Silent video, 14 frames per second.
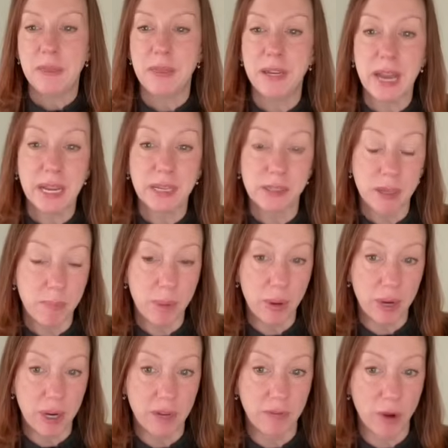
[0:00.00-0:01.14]
The next
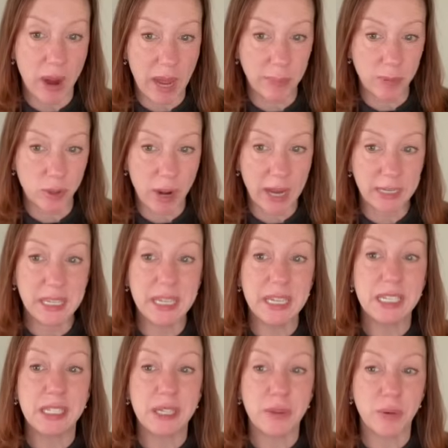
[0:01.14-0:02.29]
component of your abstract
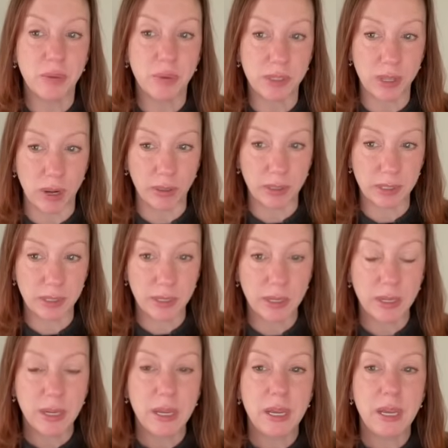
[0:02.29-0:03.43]
is the results.
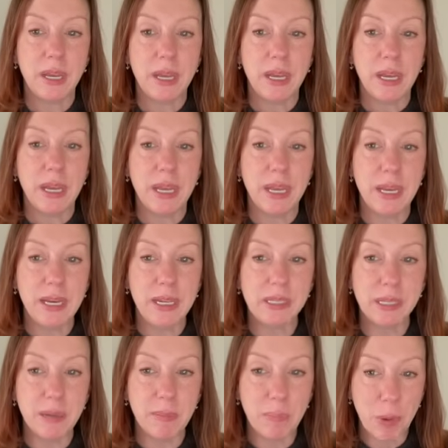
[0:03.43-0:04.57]
It
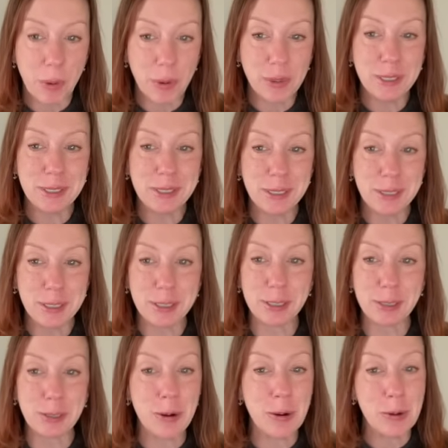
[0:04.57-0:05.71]
is important to
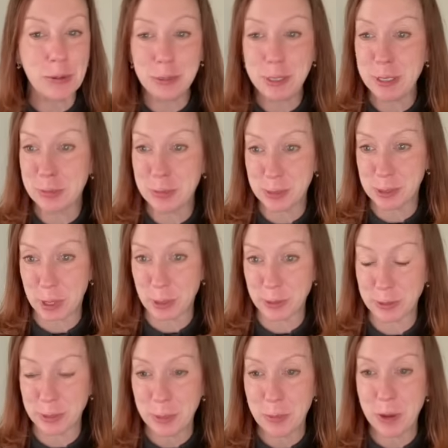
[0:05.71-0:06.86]
list only the
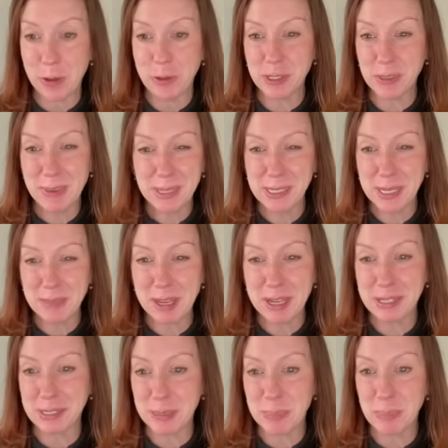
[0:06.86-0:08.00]
results. While this may seem
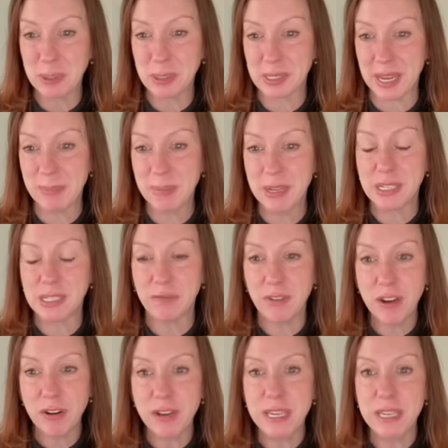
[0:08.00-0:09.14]
like a simple statement, it's
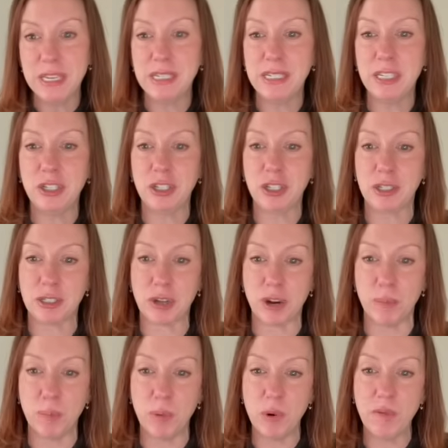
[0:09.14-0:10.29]
very easy to
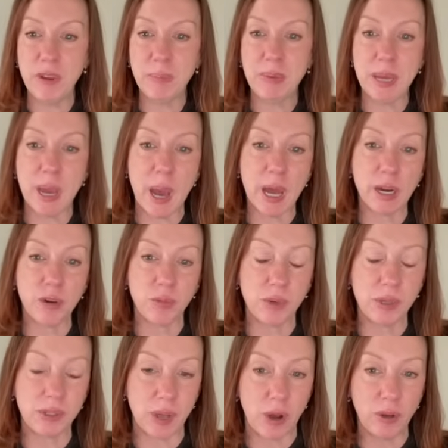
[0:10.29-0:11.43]
start moving beyond
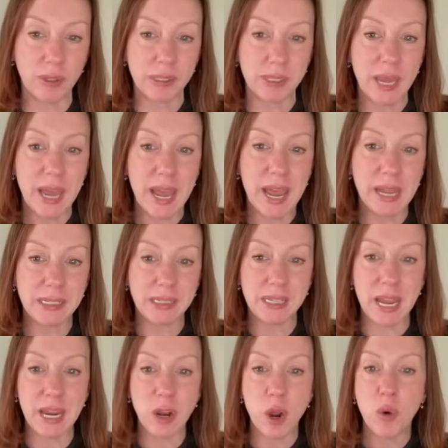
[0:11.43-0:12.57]
results and
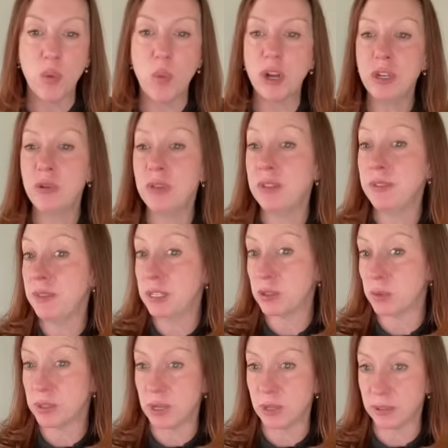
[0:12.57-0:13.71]
saying what you think
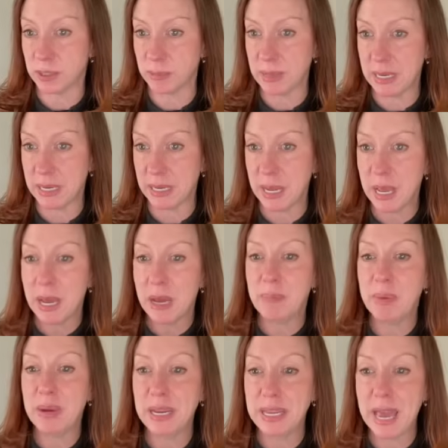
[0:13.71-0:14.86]
these results mean.
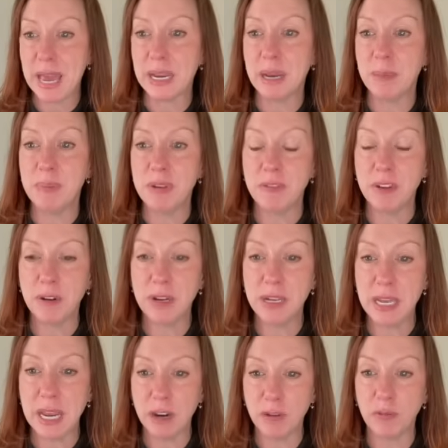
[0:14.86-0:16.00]
But again, be very
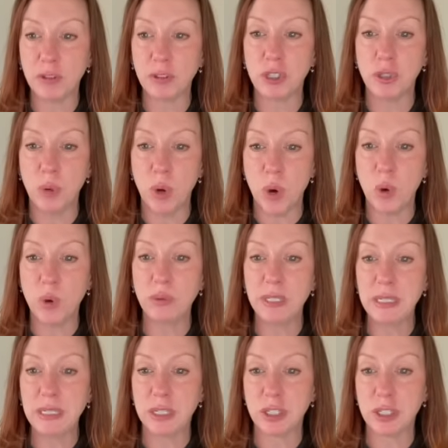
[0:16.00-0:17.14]
careful to
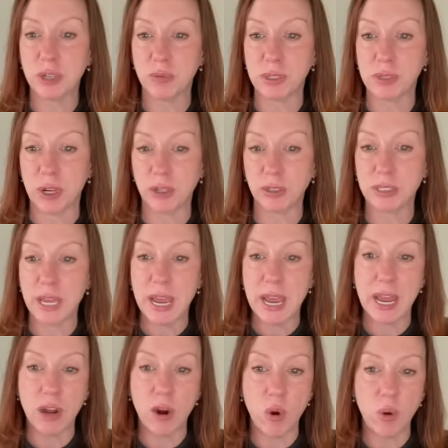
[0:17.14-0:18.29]
only list your results
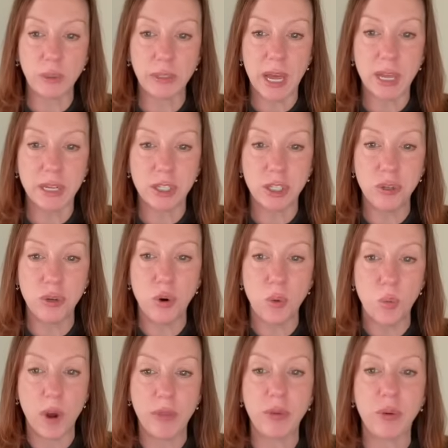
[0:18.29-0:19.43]
and hold on to
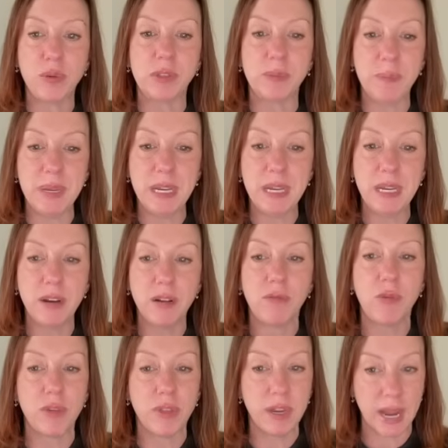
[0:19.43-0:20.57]
what those mean
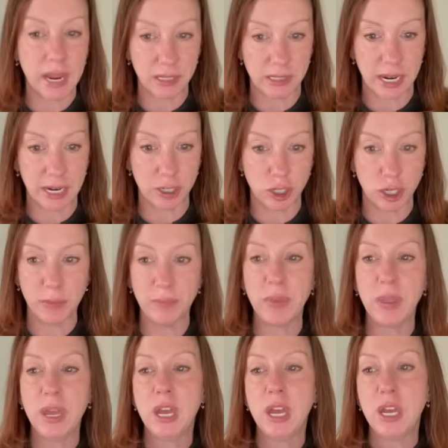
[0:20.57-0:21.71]
for the next section.
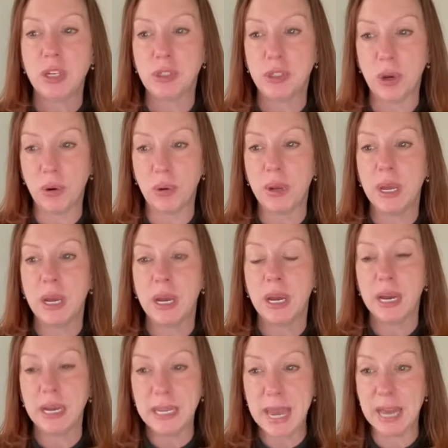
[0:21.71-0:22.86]
So
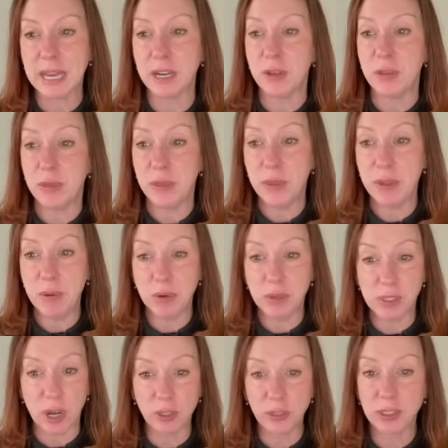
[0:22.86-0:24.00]
again, the
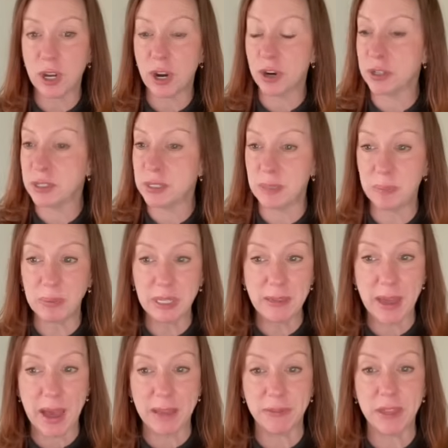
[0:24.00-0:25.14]
results are
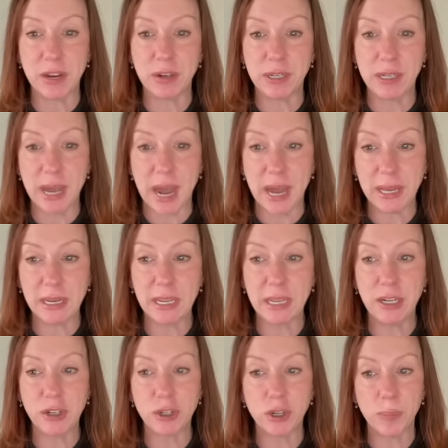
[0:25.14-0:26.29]
simply that. They are not
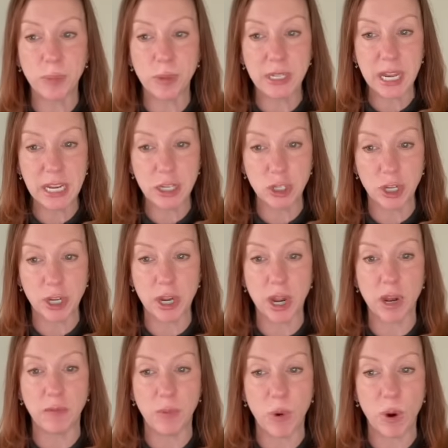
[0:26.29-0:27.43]
an interpretation
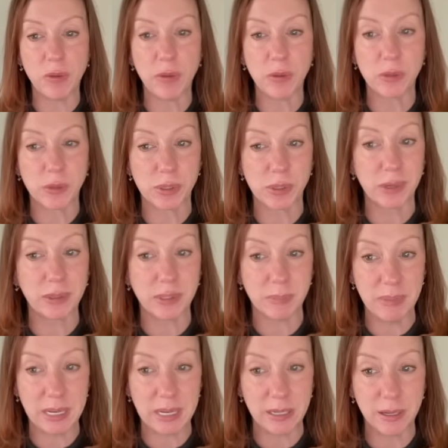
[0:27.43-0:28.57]
of what those results
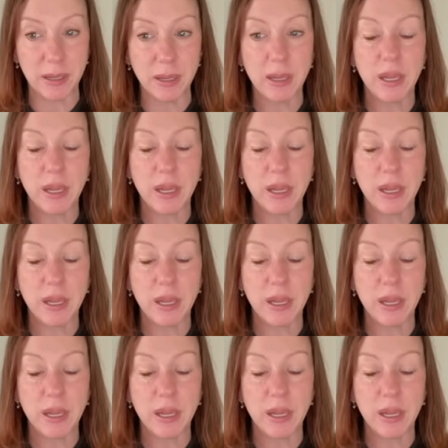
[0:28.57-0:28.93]
mean.